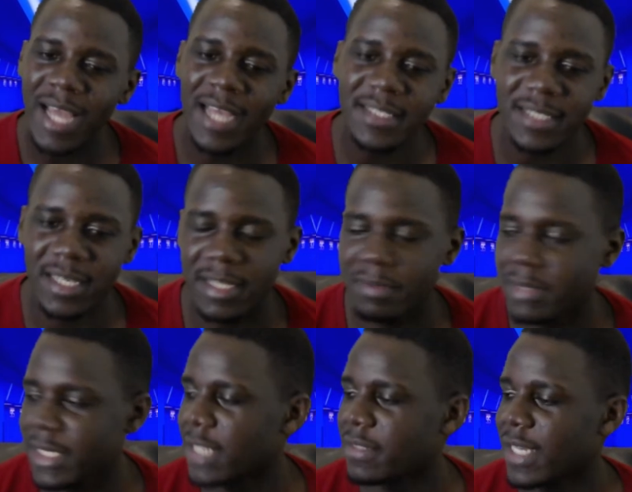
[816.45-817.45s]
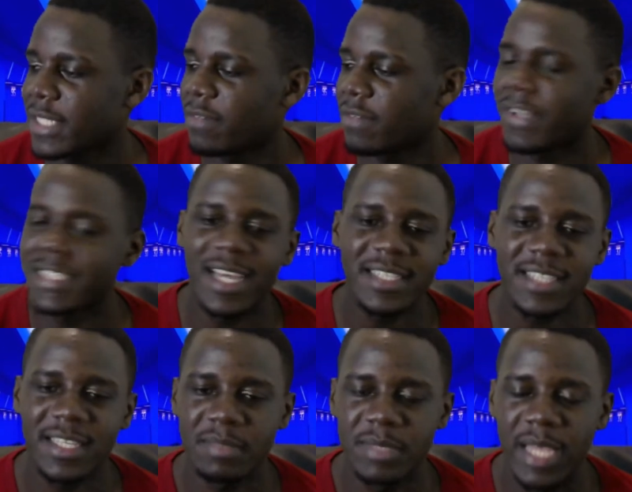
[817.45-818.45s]
asking themselves, Arsenal fans are
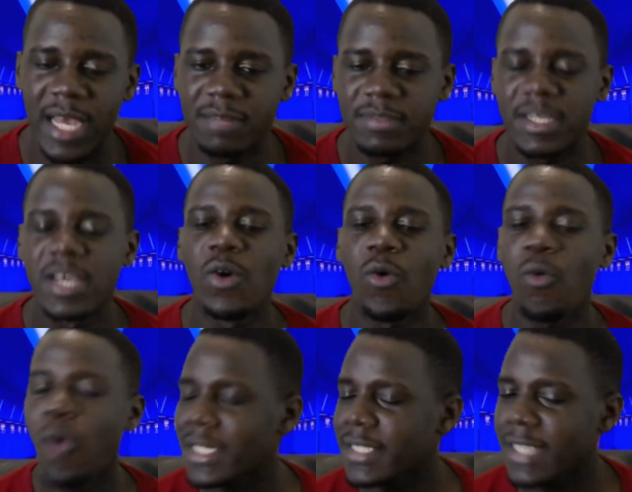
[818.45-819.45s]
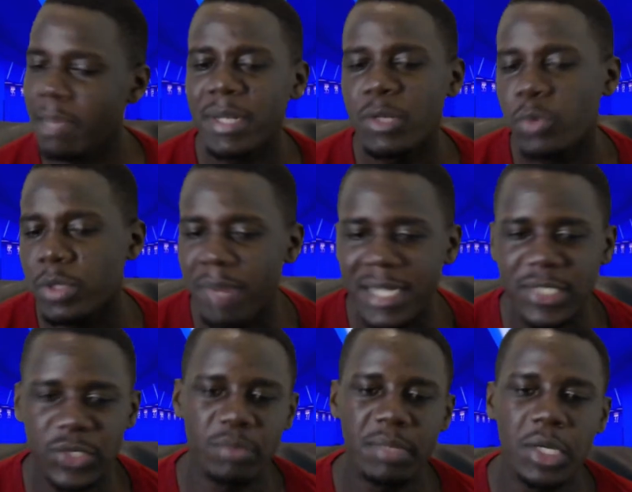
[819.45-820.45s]
asking themselves, what is happening with Maddison?